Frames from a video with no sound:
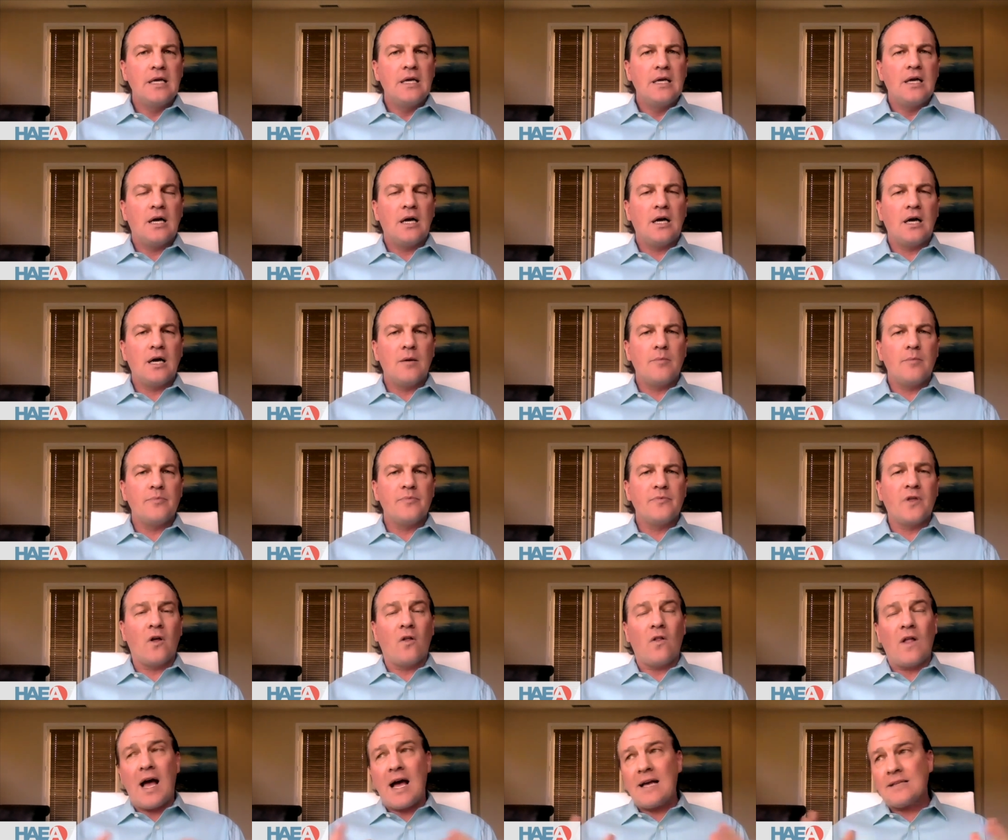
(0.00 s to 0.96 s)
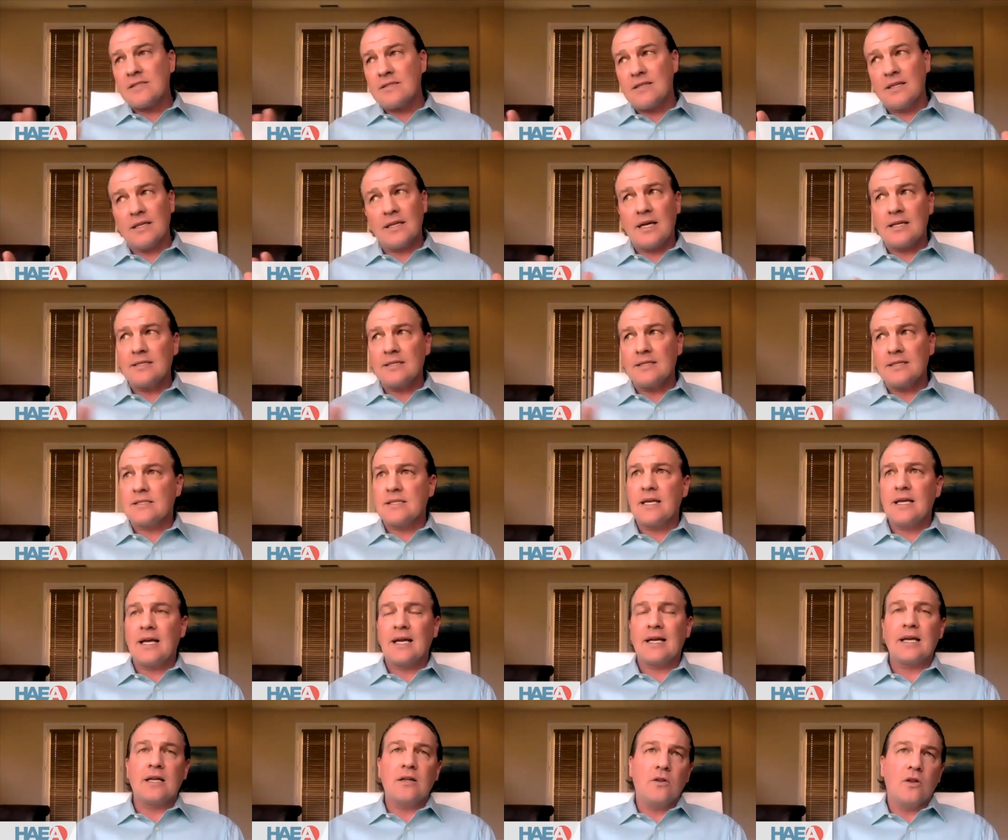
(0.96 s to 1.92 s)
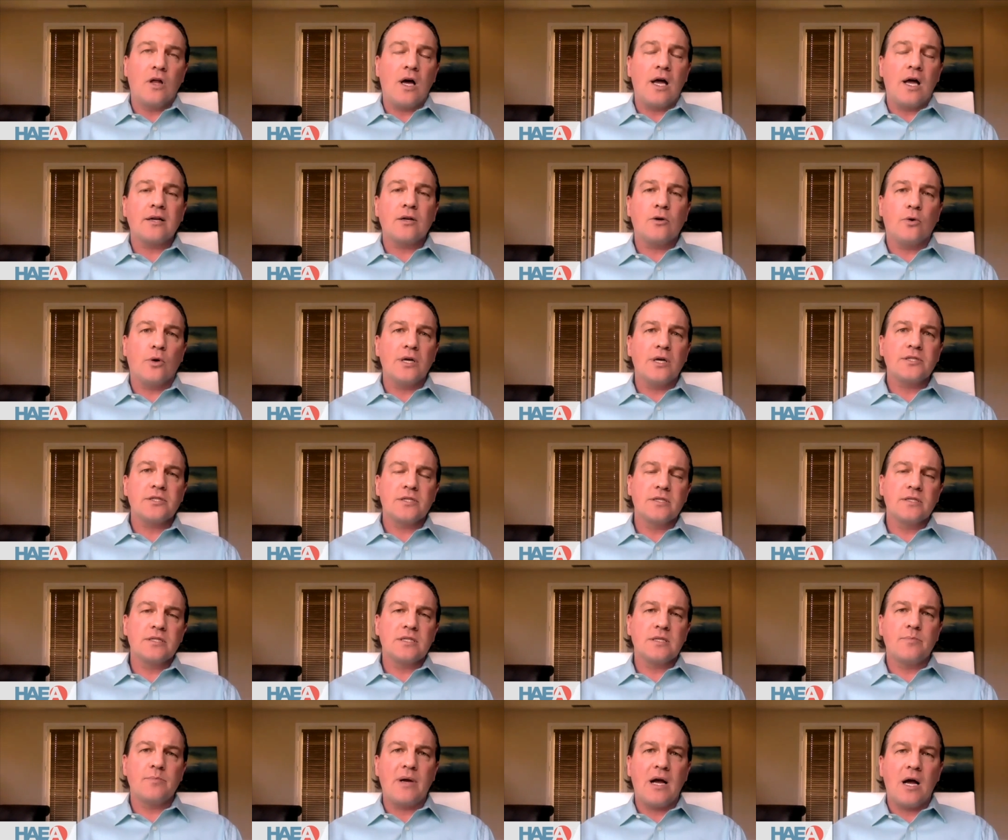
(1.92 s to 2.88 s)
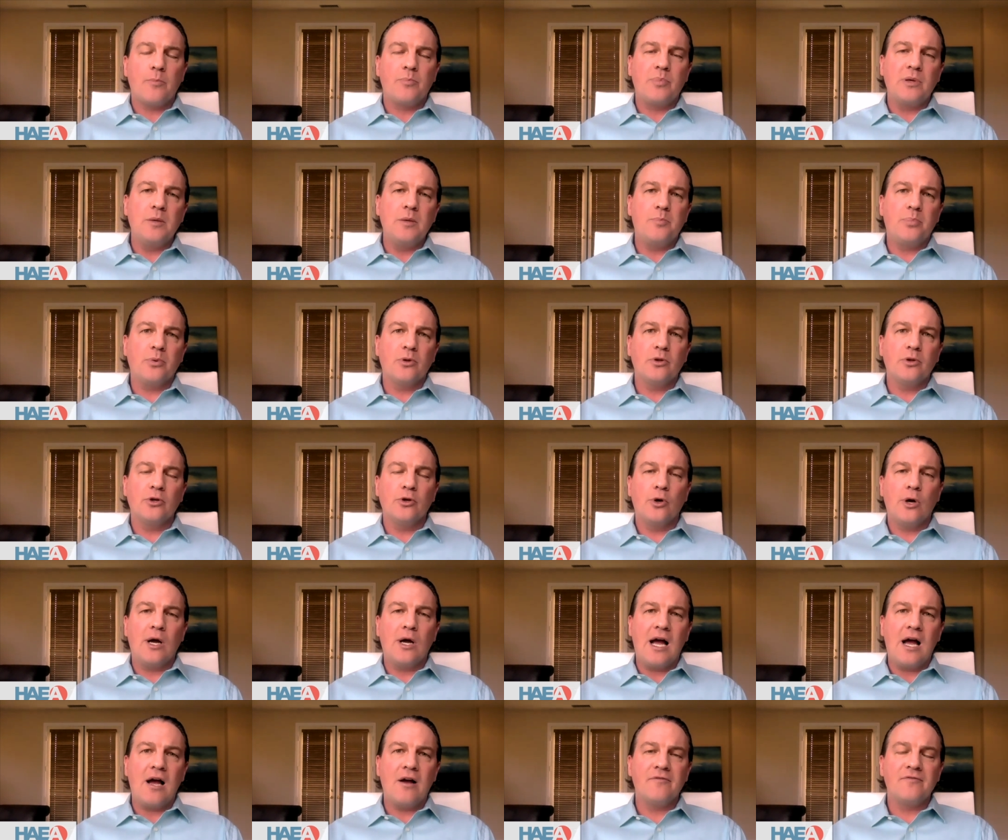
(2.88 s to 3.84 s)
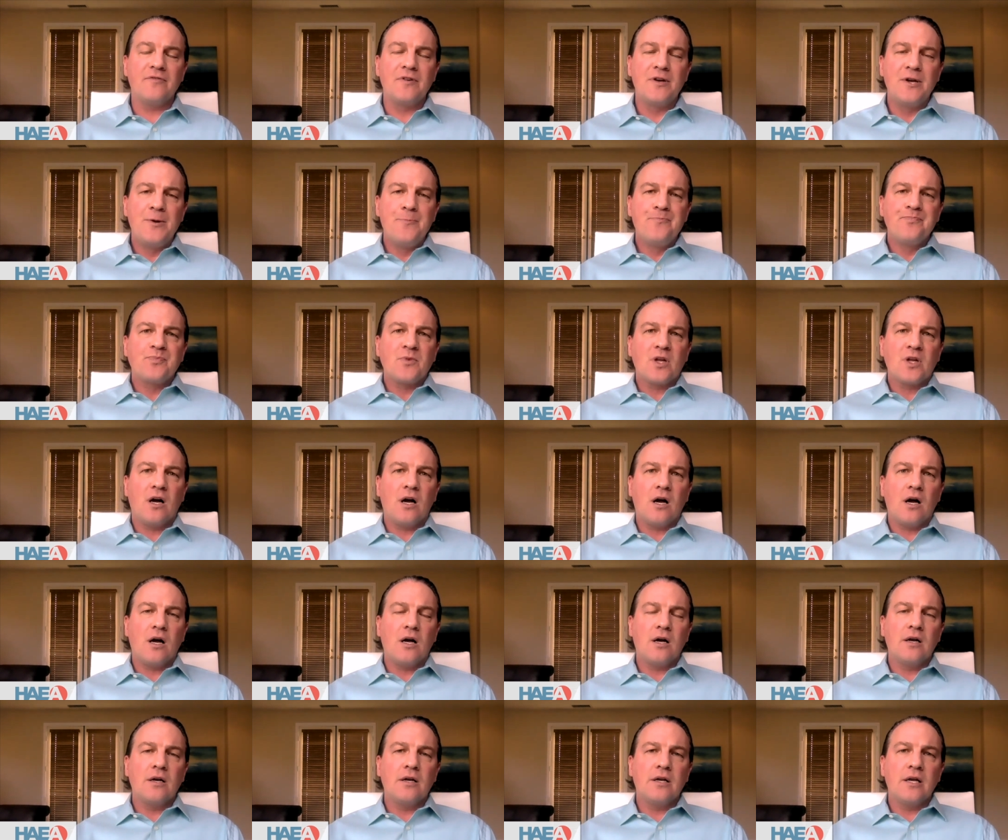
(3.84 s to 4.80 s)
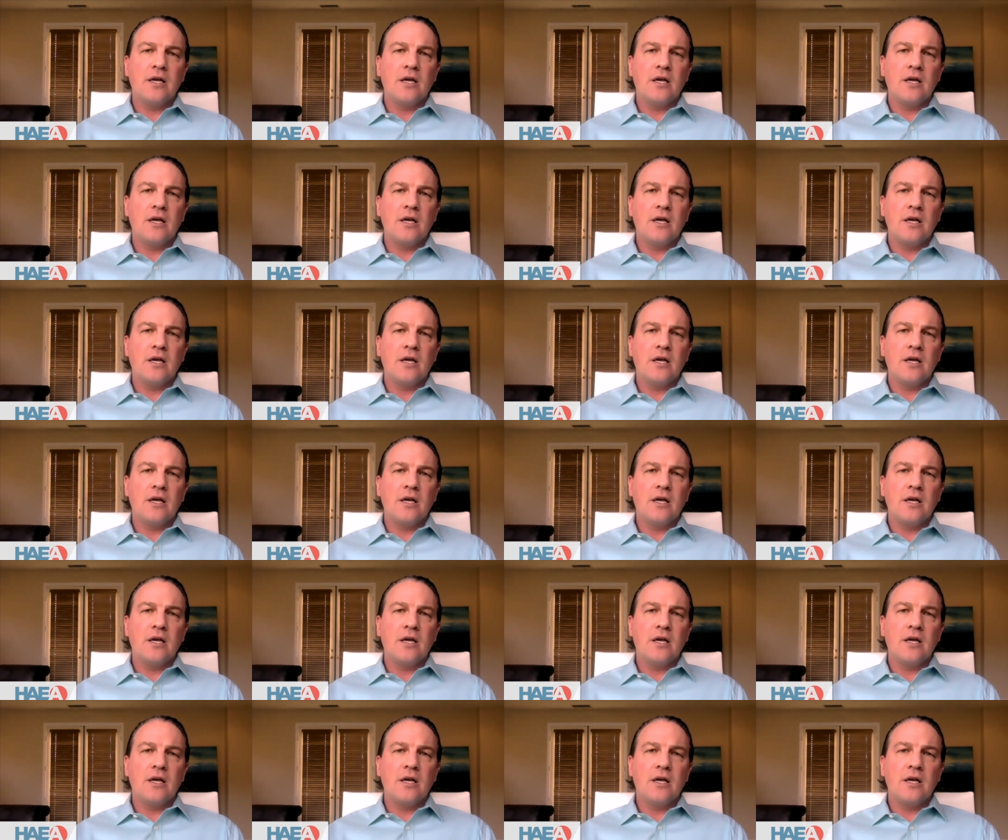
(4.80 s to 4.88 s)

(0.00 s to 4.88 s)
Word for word: Um, the last thing I'd say, I get a lot of questions about people who have uh,